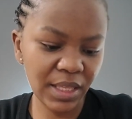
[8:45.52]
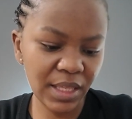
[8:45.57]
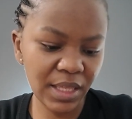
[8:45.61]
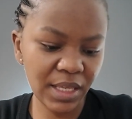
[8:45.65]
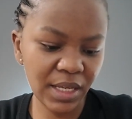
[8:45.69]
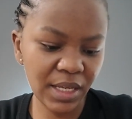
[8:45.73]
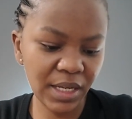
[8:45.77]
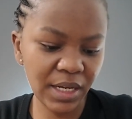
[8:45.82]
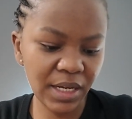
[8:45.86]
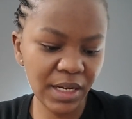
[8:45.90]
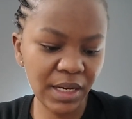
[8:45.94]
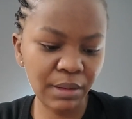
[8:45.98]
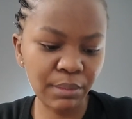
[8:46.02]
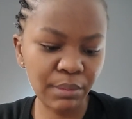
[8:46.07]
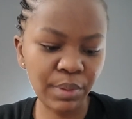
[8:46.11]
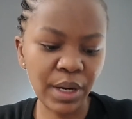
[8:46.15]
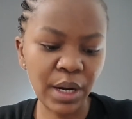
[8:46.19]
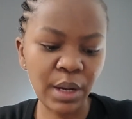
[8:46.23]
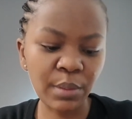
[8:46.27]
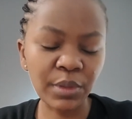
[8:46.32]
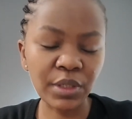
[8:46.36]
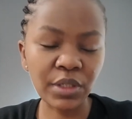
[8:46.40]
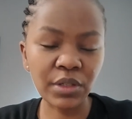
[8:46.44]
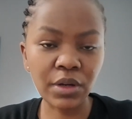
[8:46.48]
thickening
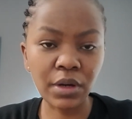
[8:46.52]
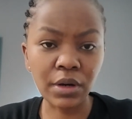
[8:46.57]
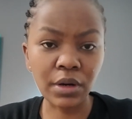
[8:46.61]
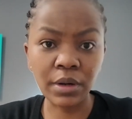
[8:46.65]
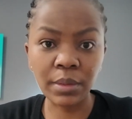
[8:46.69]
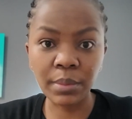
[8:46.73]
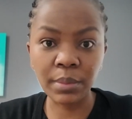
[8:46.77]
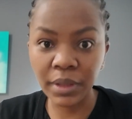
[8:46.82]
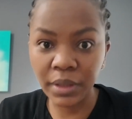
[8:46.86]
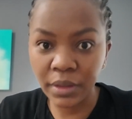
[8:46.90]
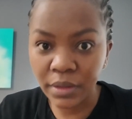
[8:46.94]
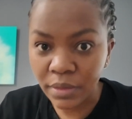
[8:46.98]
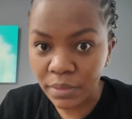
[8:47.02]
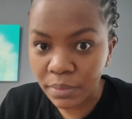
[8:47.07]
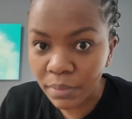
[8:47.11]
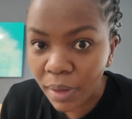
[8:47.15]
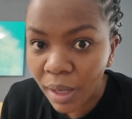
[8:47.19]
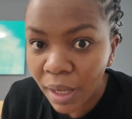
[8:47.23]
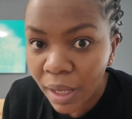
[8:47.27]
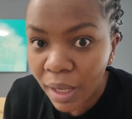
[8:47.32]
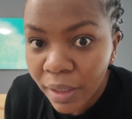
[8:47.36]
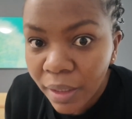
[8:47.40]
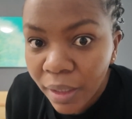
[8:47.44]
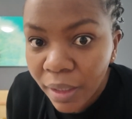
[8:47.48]
brow mascara, because
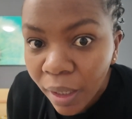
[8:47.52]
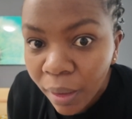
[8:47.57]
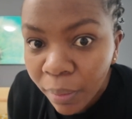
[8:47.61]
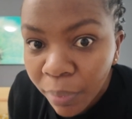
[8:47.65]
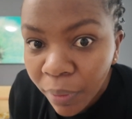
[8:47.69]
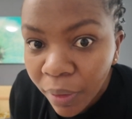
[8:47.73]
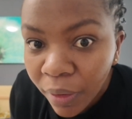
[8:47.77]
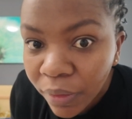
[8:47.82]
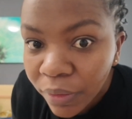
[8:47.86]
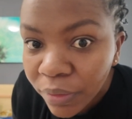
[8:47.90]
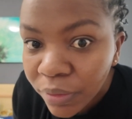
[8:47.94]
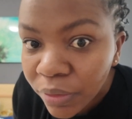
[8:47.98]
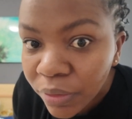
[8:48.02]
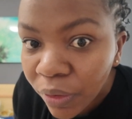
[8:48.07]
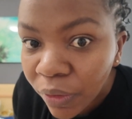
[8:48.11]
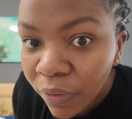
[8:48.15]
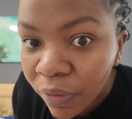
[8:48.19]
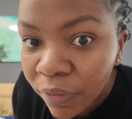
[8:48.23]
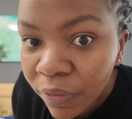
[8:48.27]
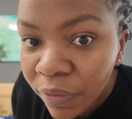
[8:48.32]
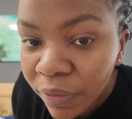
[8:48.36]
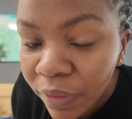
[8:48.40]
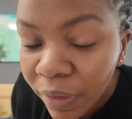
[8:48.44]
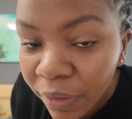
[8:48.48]
my eyebrows
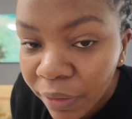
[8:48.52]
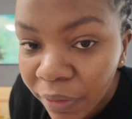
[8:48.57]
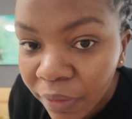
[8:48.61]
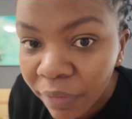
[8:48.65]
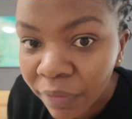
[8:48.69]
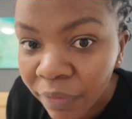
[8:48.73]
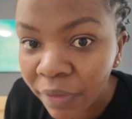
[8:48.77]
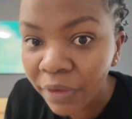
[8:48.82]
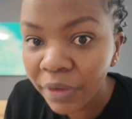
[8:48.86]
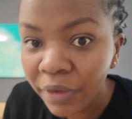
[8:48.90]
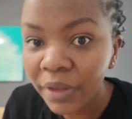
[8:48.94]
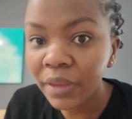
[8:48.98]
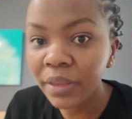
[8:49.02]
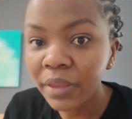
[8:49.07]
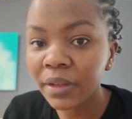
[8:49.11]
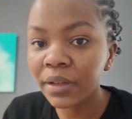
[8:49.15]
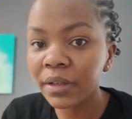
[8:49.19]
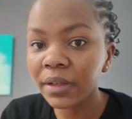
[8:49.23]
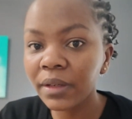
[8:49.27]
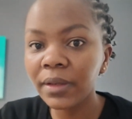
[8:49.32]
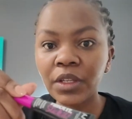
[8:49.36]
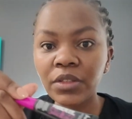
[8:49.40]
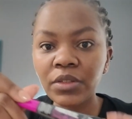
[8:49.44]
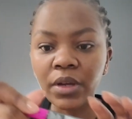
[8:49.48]
are very
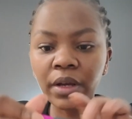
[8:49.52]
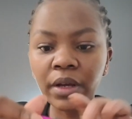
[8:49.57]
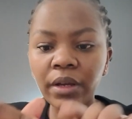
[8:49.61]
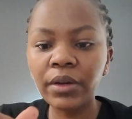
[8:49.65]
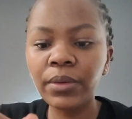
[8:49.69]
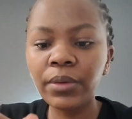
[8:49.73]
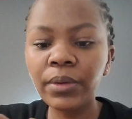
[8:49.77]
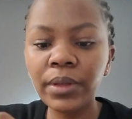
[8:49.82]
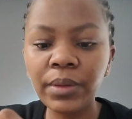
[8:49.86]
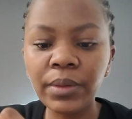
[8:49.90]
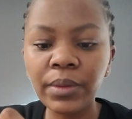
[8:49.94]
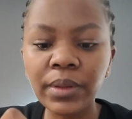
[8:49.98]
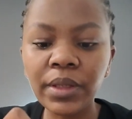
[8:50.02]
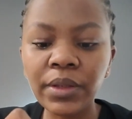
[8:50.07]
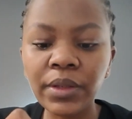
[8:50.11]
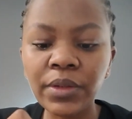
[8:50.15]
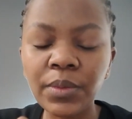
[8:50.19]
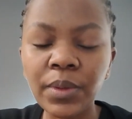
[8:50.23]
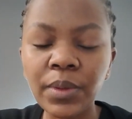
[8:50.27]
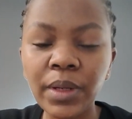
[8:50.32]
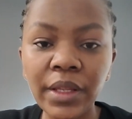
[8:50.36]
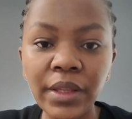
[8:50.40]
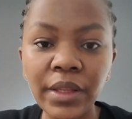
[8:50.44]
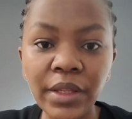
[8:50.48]
thin. So I go in with
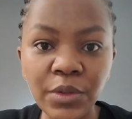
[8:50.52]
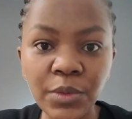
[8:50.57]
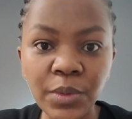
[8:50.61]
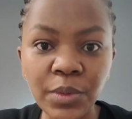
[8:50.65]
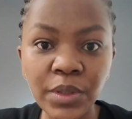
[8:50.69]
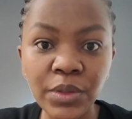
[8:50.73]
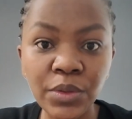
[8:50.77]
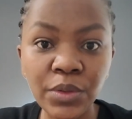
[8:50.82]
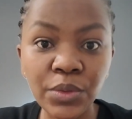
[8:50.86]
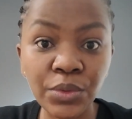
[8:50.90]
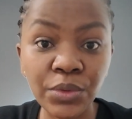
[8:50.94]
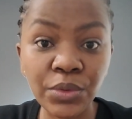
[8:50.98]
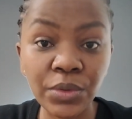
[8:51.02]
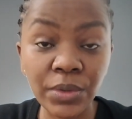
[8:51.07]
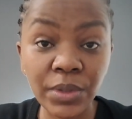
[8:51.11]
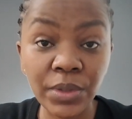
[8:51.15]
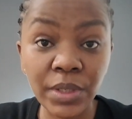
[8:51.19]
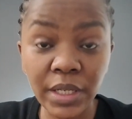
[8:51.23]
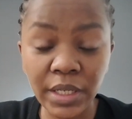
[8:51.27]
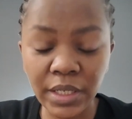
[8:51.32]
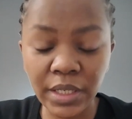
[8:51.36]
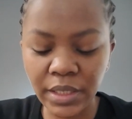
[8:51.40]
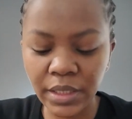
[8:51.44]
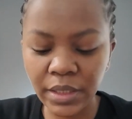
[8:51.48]
this one, and this one is also
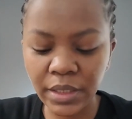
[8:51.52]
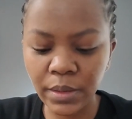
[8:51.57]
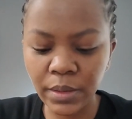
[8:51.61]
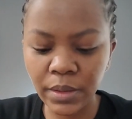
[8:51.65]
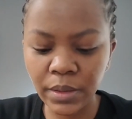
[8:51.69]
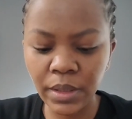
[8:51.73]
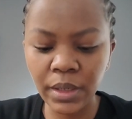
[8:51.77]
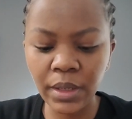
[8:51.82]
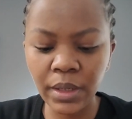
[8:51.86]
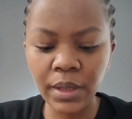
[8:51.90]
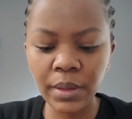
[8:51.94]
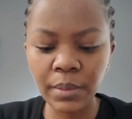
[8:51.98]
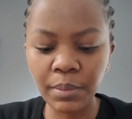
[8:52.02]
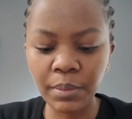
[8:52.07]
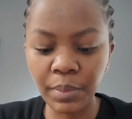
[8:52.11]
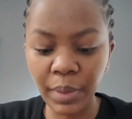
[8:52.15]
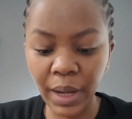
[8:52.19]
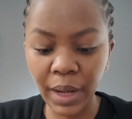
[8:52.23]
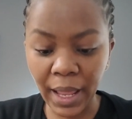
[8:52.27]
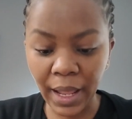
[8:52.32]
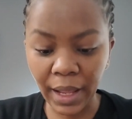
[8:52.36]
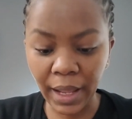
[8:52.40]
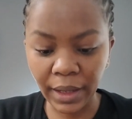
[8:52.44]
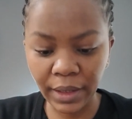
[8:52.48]
tinted
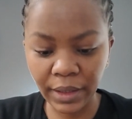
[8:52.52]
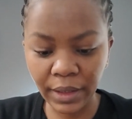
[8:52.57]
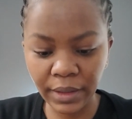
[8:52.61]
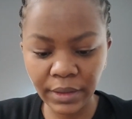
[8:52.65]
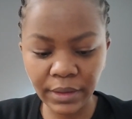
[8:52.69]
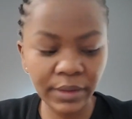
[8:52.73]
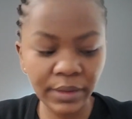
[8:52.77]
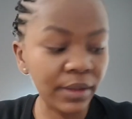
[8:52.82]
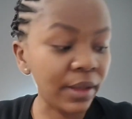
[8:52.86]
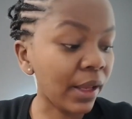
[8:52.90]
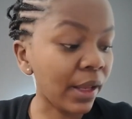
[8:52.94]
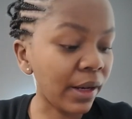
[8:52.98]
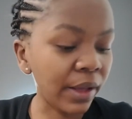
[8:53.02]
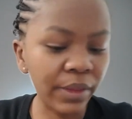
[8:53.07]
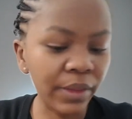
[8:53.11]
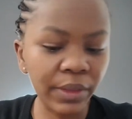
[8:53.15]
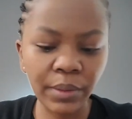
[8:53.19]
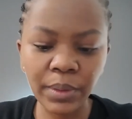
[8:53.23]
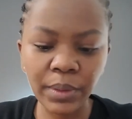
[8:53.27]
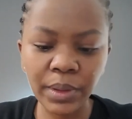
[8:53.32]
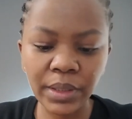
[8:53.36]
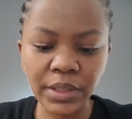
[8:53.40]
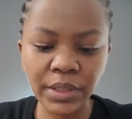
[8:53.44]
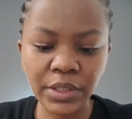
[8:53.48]
black. That
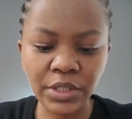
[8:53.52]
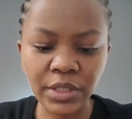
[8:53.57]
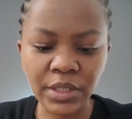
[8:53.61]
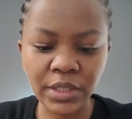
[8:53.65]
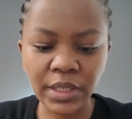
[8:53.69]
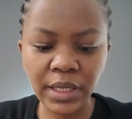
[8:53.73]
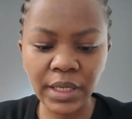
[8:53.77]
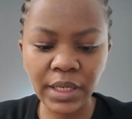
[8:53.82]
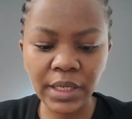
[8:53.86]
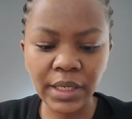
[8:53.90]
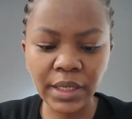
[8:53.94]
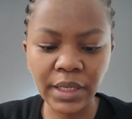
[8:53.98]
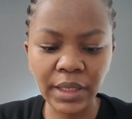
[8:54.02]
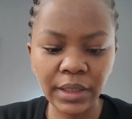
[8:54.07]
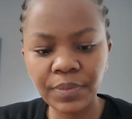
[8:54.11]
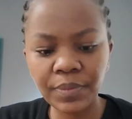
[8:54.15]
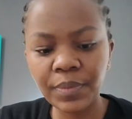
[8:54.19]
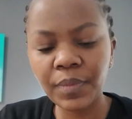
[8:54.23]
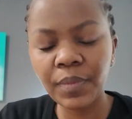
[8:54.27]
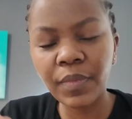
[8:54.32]
other one is just clear.